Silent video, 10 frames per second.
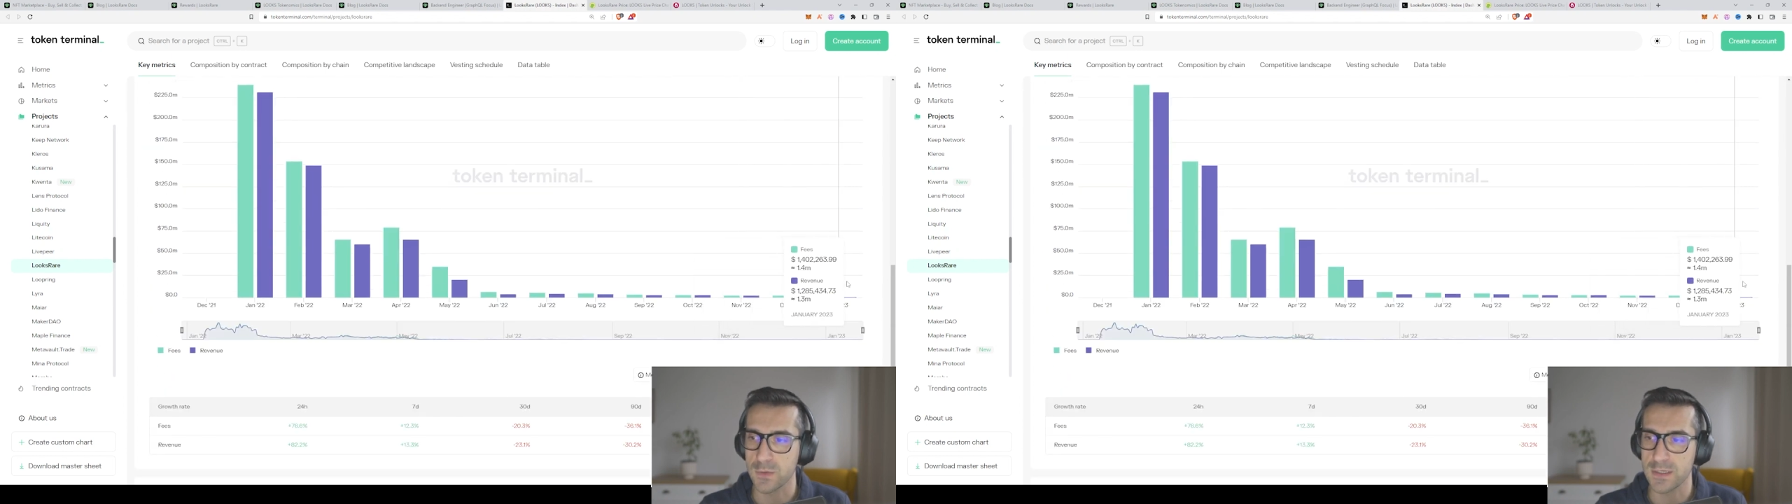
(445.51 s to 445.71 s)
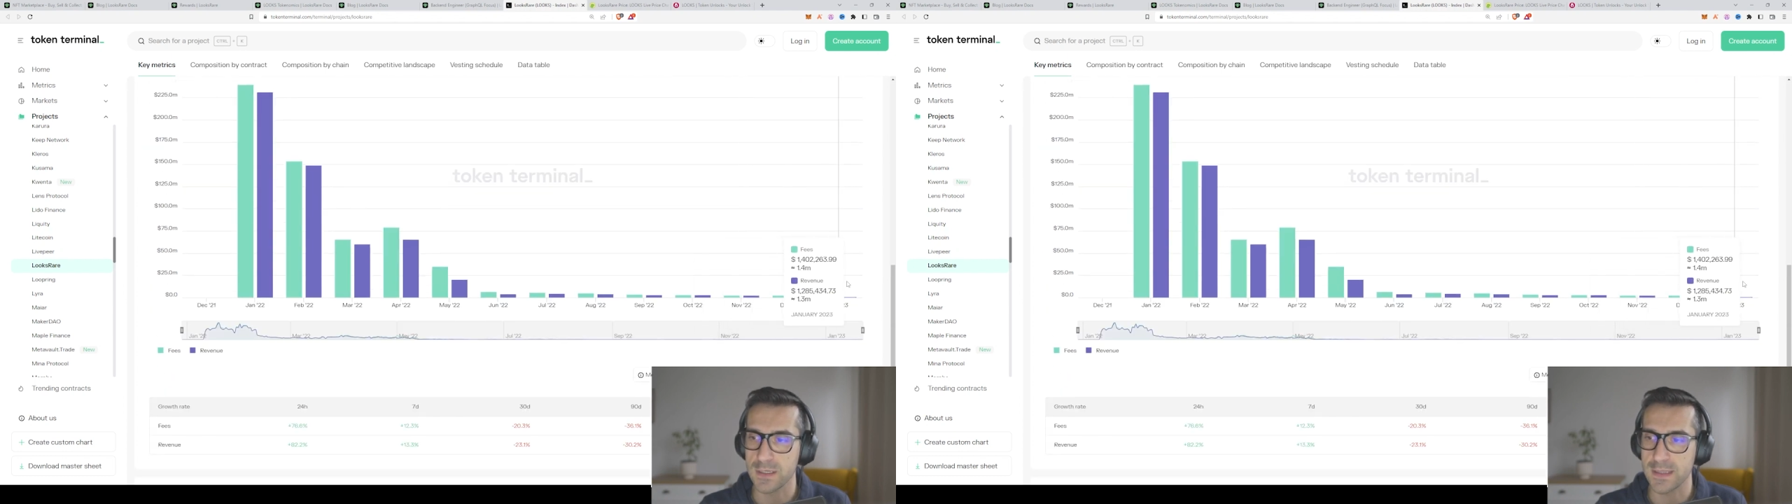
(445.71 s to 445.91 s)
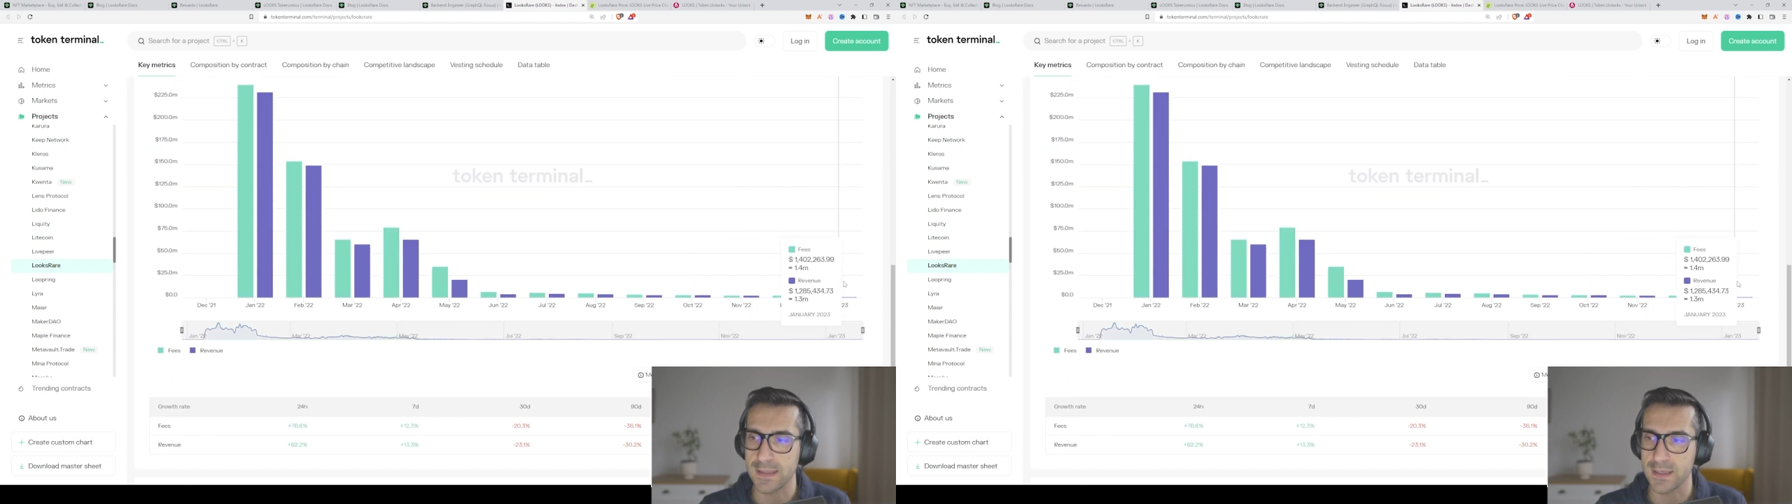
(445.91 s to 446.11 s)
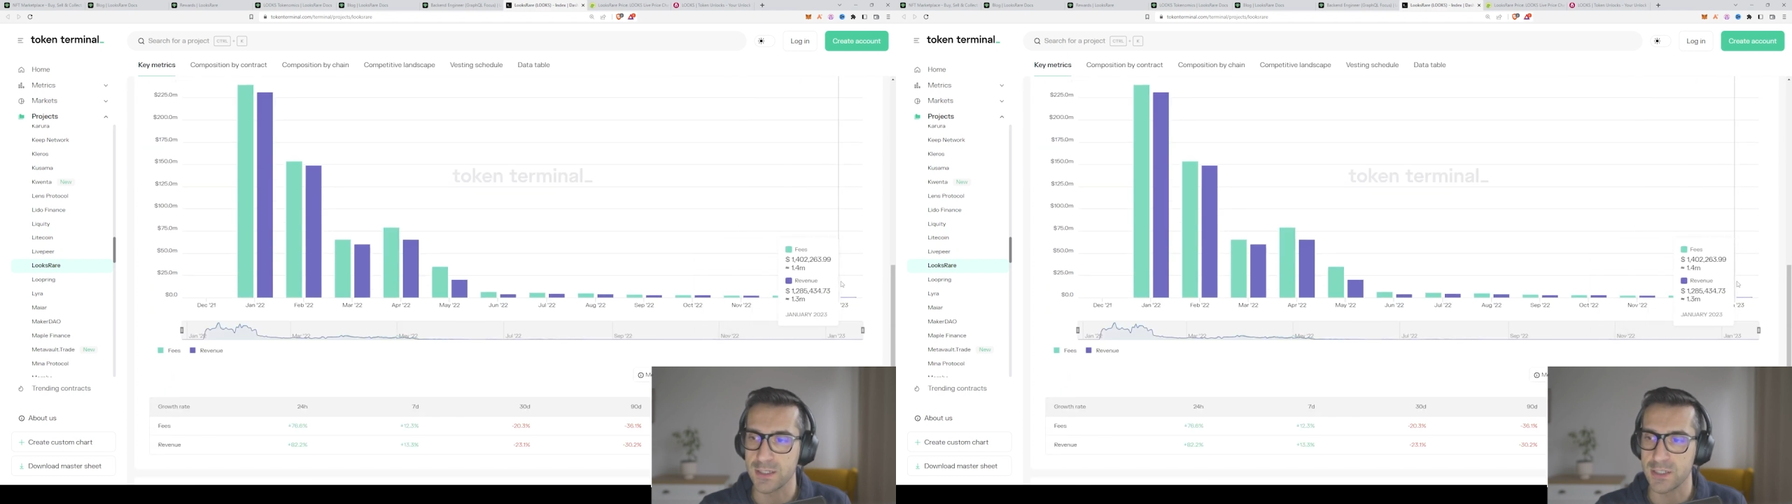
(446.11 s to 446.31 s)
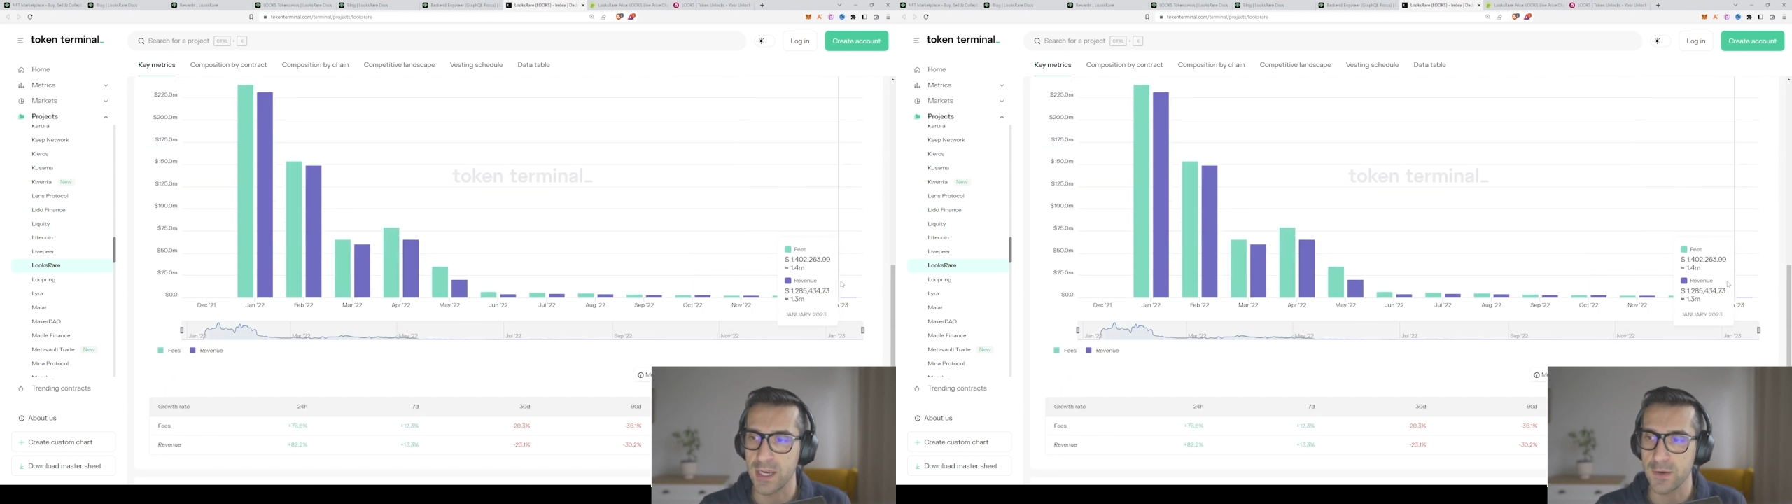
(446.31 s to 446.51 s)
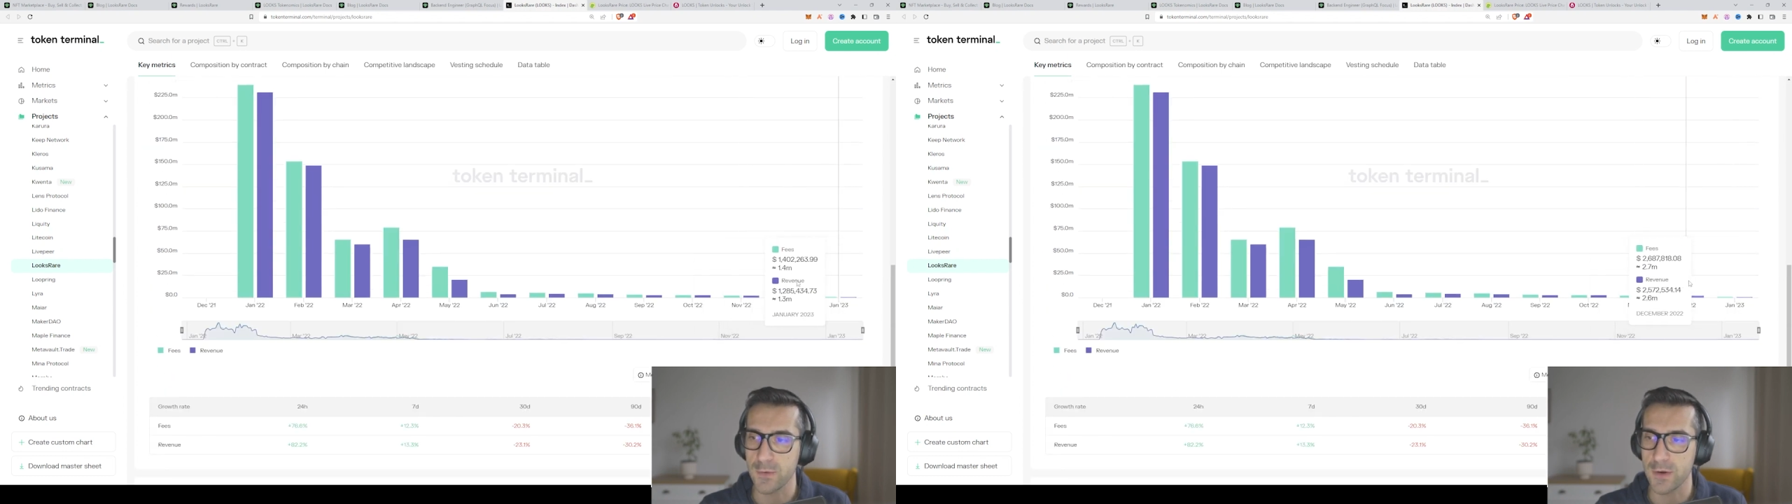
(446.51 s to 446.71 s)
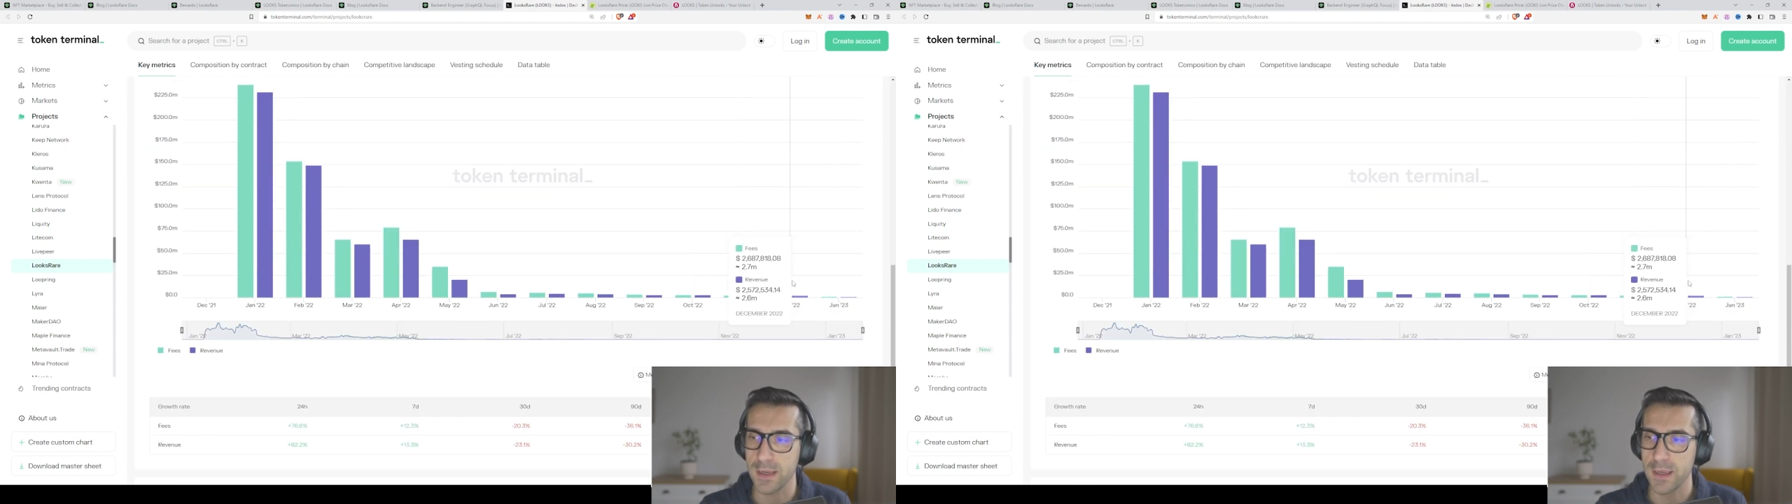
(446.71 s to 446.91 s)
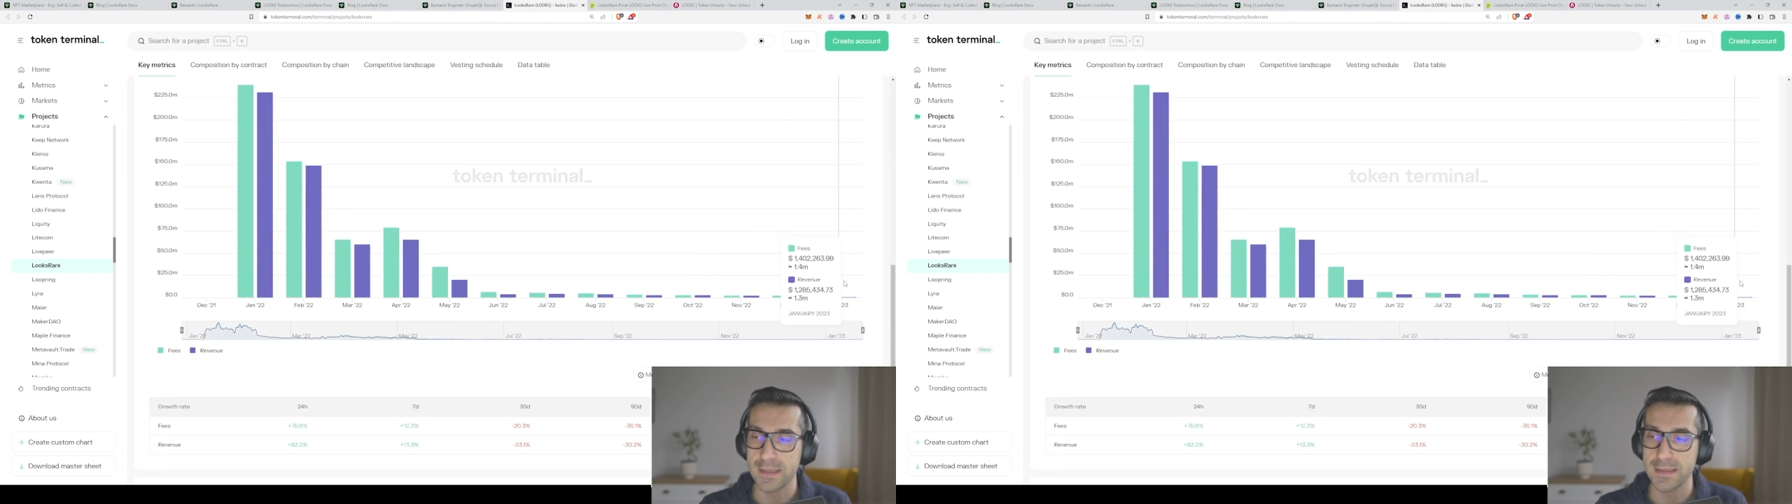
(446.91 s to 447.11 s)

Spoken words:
you'll see that in January,